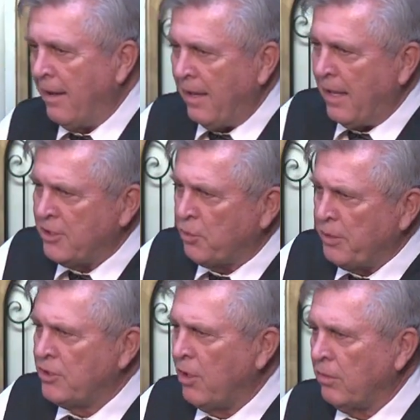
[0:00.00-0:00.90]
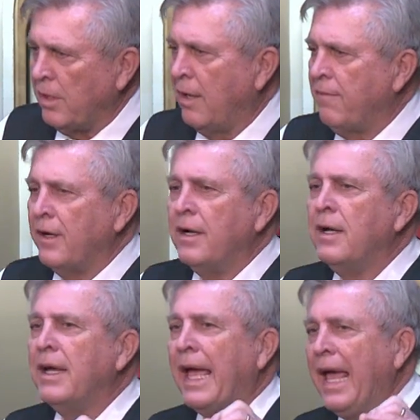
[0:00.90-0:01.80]
is a result of an
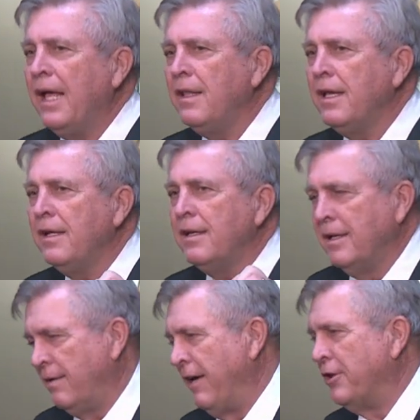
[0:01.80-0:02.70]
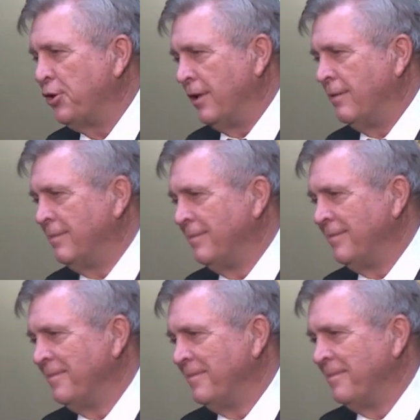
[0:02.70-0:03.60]
alien invasion.
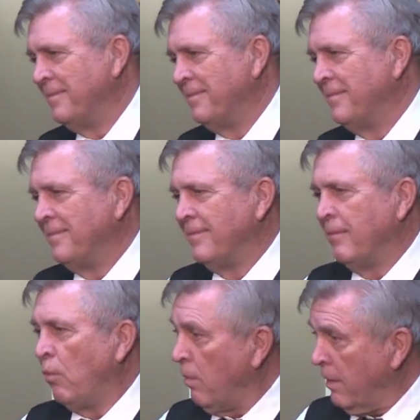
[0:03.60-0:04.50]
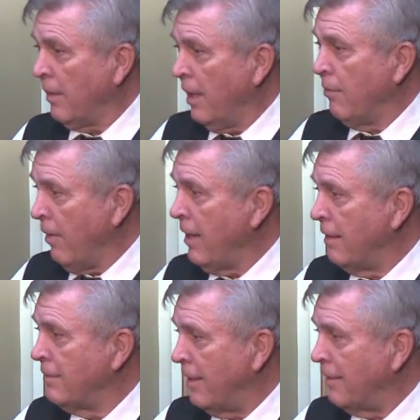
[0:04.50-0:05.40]
Well, they're kind of right,
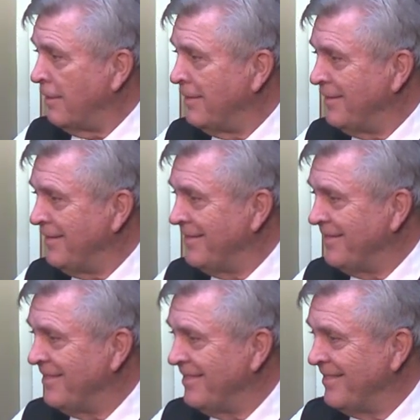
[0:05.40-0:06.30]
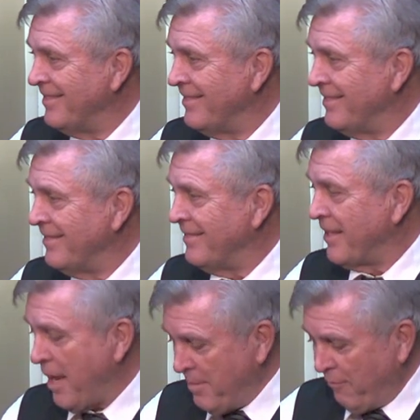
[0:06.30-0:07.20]
aren't they?
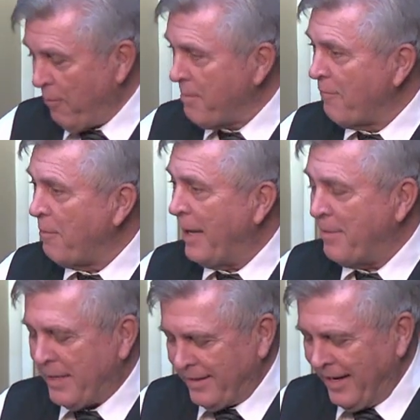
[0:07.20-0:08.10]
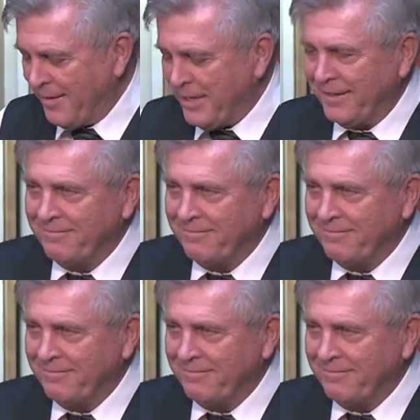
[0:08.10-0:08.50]
Came in the form of a baby. Anyway,